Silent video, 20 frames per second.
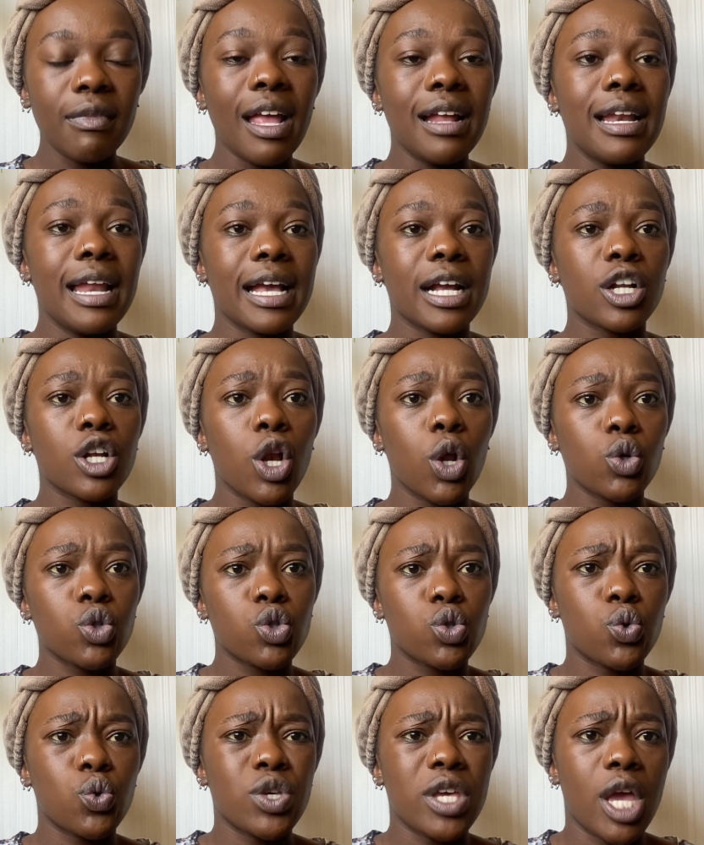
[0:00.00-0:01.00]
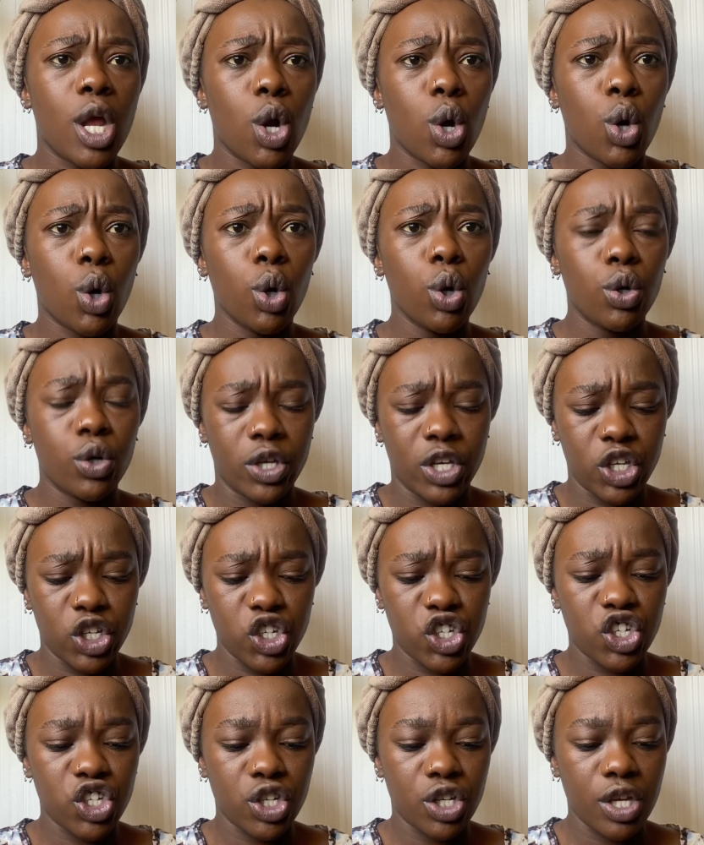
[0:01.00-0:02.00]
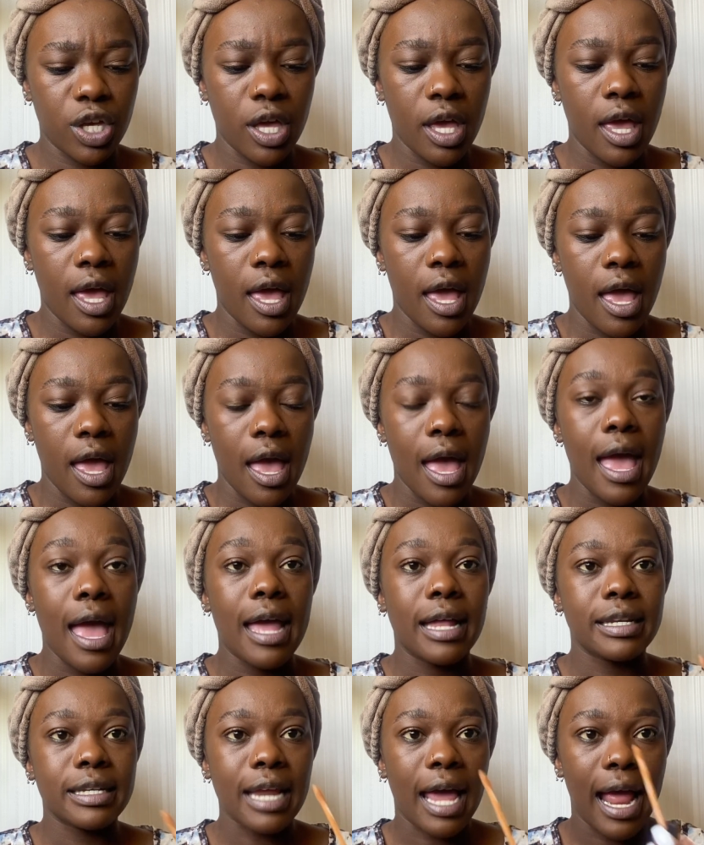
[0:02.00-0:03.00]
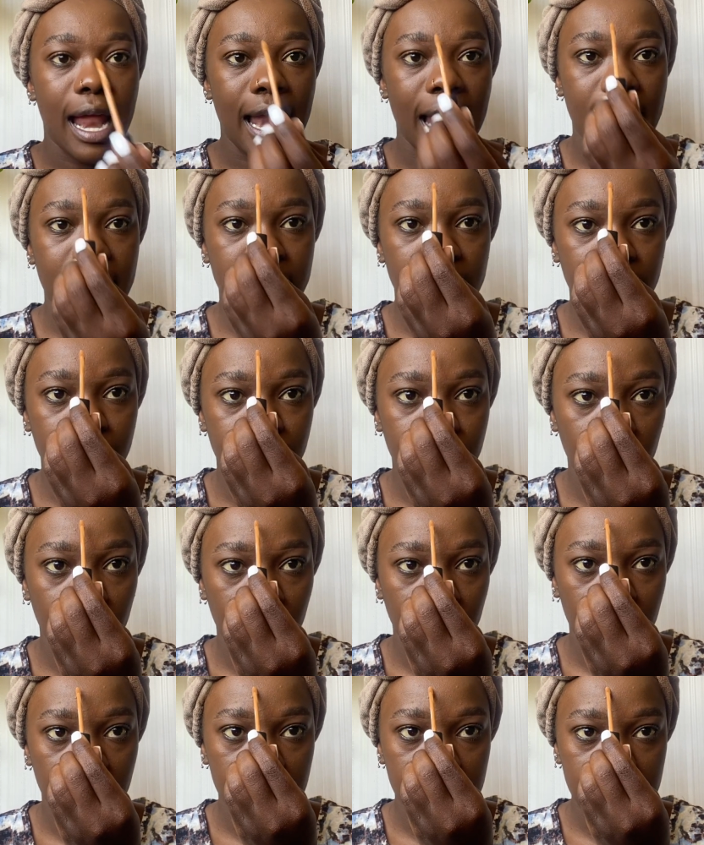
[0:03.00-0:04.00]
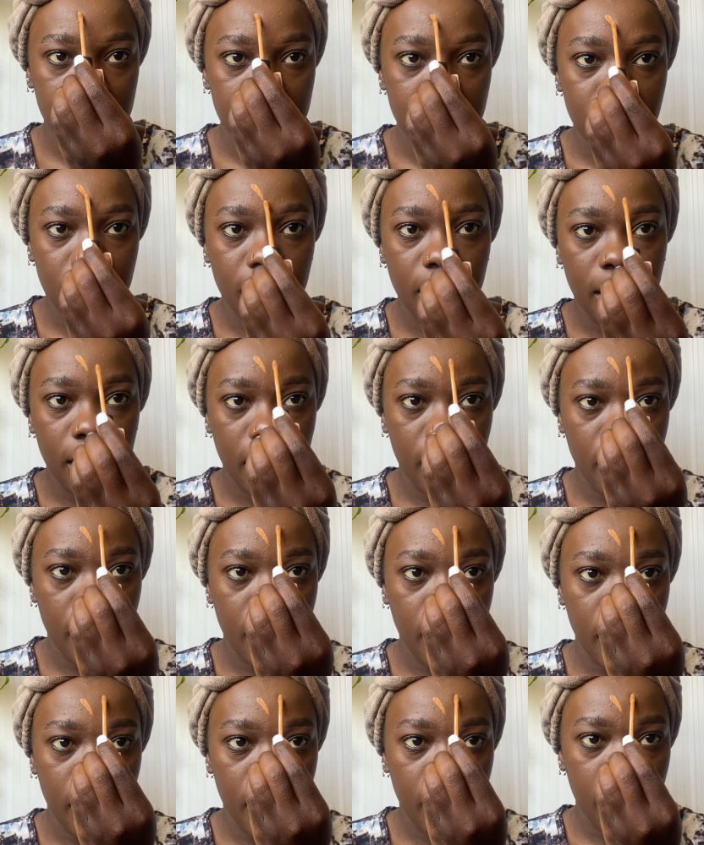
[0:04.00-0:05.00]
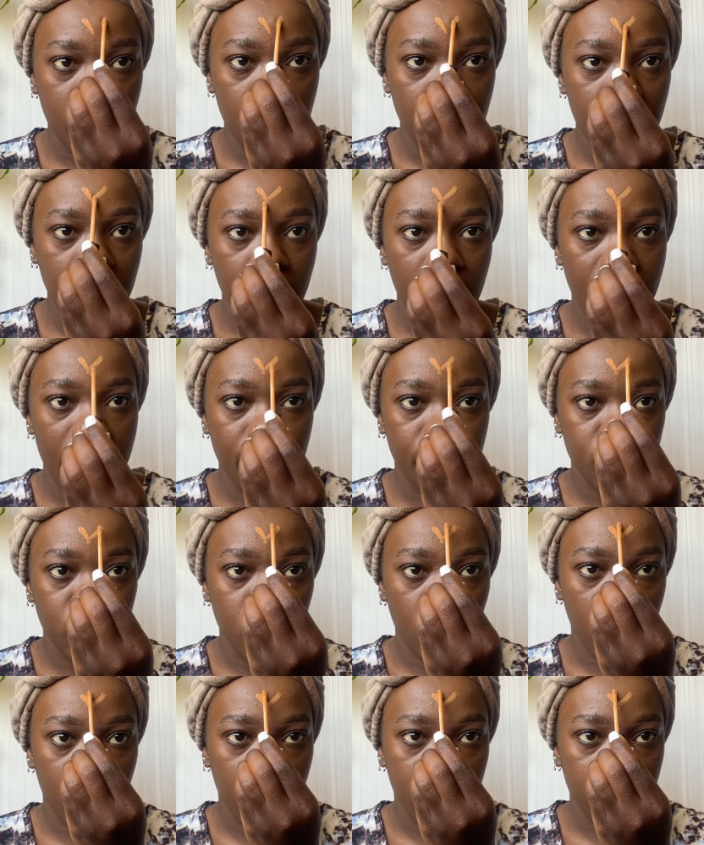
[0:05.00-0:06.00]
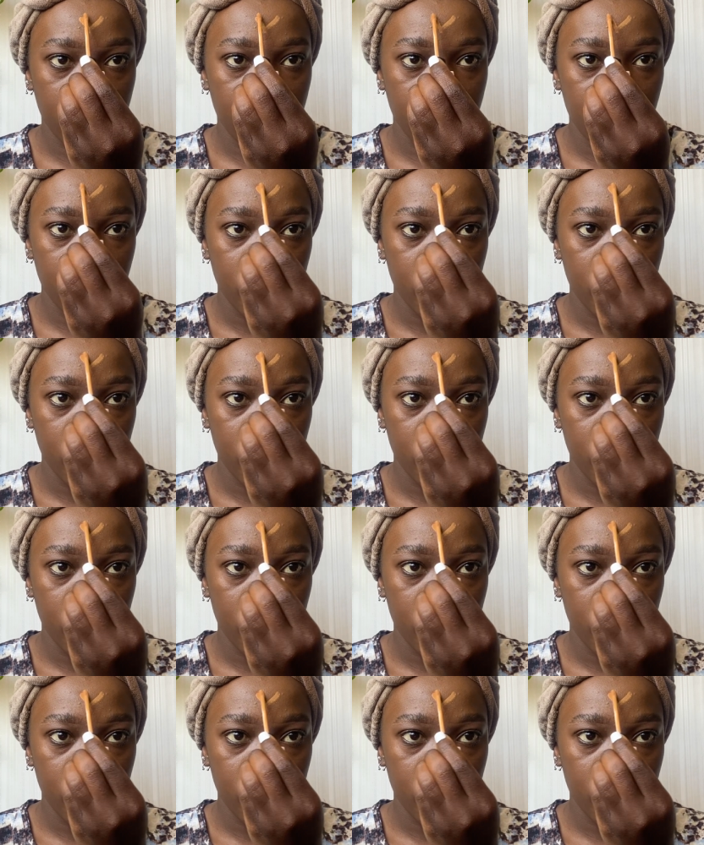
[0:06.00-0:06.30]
like close to yellow-ish, and I like it because I am dark,